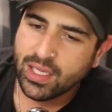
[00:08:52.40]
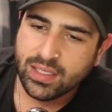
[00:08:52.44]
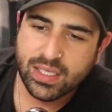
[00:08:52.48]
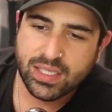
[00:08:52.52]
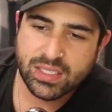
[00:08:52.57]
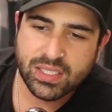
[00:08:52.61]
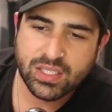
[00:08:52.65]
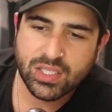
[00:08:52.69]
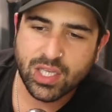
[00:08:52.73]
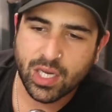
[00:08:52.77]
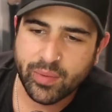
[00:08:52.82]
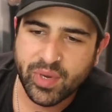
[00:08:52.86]

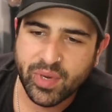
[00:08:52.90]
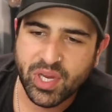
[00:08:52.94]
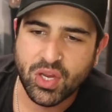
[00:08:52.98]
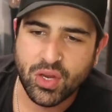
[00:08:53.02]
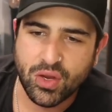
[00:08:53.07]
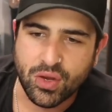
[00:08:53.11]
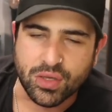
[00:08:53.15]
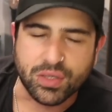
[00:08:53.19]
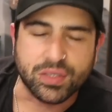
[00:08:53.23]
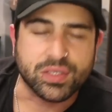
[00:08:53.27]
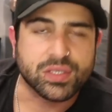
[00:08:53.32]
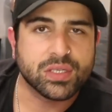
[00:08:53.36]
this is going to be
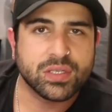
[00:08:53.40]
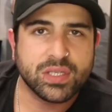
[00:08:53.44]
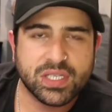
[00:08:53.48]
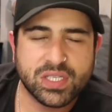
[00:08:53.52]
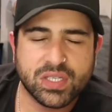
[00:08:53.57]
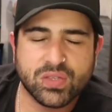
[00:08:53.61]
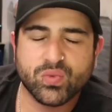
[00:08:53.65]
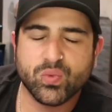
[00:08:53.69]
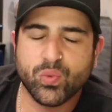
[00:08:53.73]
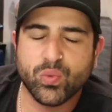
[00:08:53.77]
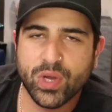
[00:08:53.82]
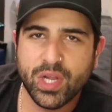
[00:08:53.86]
huge. This
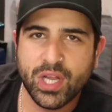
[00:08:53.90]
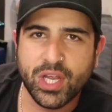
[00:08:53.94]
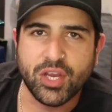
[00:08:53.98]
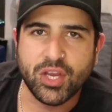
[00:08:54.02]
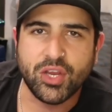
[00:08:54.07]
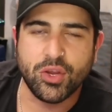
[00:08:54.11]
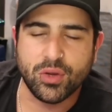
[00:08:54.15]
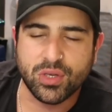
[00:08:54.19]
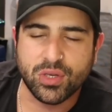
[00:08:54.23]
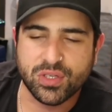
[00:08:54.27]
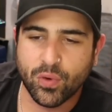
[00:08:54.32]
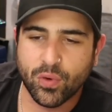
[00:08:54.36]
is really
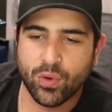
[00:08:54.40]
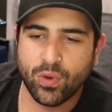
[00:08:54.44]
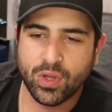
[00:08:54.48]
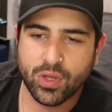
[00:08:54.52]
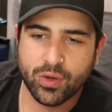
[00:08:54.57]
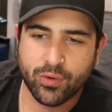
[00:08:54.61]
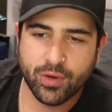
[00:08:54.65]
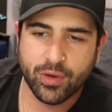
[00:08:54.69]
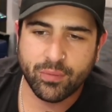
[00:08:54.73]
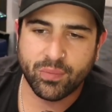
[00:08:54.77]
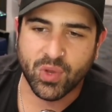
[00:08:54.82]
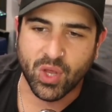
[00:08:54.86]
huge for all the
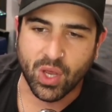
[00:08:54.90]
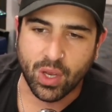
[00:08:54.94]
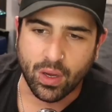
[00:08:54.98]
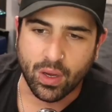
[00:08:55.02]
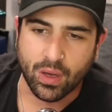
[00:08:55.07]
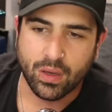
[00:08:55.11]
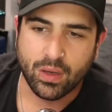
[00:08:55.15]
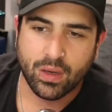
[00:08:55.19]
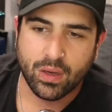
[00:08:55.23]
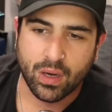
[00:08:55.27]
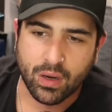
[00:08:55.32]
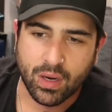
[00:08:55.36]

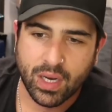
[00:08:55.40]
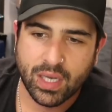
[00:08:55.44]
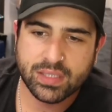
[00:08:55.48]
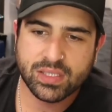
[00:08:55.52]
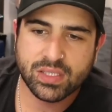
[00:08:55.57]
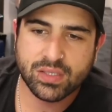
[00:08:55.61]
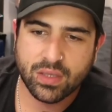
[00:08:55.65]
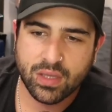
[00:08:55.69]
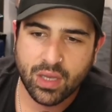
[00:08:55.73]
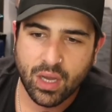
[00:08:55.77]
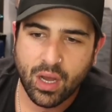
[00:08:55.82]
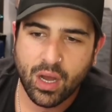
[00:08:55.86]
crypto. All right.
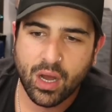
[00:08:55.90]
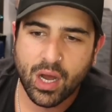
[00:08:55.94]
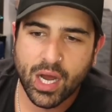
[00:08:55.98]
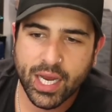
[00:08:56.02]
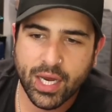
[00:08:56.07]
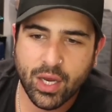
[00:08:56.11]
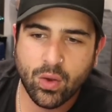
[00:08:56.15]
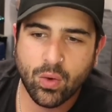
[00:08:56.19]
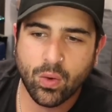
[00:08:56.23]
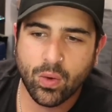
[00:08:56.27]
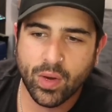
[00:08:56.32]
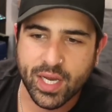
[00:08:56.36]
So the High
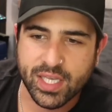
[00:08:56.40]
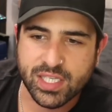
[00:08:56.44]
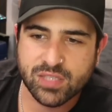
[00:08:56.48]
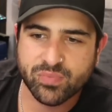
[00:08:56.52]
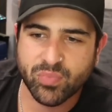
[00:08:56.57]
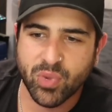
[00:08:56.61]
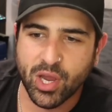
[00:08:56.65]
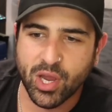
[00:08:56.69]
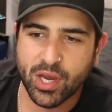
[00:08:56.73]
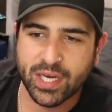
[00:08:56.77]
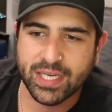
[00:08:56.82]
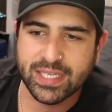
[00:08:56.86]
Court has
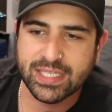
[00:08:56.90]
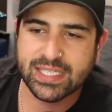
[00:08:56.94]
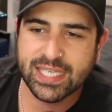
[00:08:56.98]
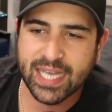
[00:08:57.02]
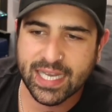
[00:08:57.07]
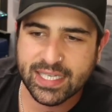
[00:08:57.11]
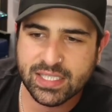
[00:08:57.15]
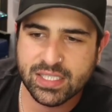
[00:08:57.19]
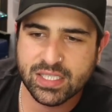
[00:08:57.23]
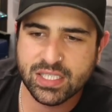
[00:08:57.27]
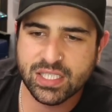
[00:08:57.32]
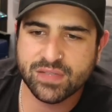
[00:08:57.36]
spoken
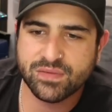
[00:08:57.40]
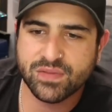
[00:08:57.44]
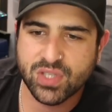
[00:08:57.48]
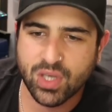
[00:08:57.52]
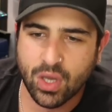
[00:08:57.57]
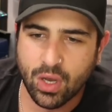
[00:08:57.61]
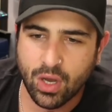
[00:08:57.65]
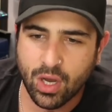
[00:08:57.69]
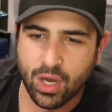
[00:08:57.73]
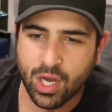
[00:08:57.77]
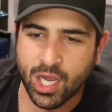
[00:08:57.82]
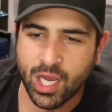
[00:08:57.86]
dozens of
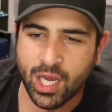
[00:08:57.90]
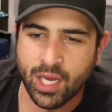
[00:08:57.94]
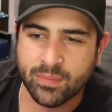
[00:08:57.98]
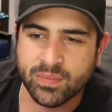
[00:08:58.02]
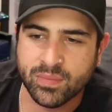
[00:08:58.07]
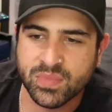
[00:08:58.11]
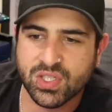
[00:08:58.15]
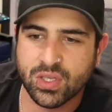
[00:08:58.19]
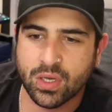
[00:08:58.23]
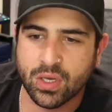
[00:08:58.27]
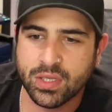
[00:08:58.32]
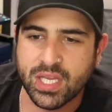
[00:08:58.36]

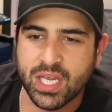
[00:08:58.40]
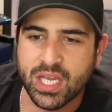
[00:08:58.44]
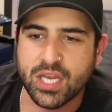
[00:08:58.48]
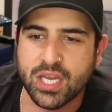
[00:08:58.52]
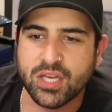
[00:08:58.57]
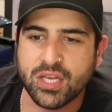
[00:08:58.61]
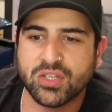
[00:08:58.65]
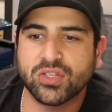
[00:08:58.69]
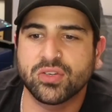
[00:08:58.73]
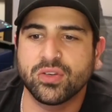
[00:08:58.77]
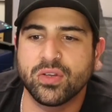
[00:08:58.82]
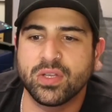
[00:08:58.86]
times on the
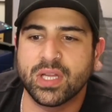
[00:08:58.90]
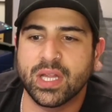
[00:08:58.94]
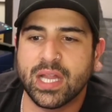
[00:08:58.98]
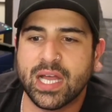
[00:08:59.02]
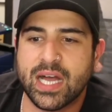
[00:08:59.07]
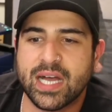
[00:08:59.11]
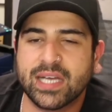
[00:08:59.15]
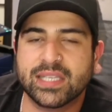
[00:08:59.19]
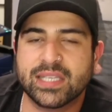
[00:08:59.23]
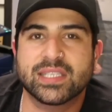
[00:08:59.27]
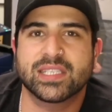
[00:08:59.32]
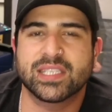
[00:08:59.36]
issue in the
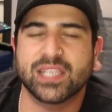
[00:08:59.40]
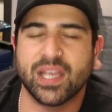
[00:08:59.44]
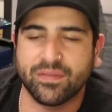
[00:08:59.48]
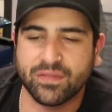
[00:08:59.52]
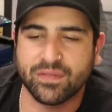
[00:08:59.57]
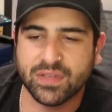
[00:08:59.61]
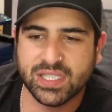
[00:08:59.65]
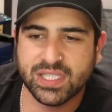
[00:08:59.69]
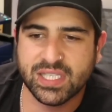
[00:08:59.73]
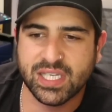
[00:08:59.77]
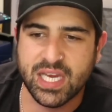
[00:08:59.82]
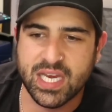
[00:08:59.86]
last
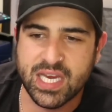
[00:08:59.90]
70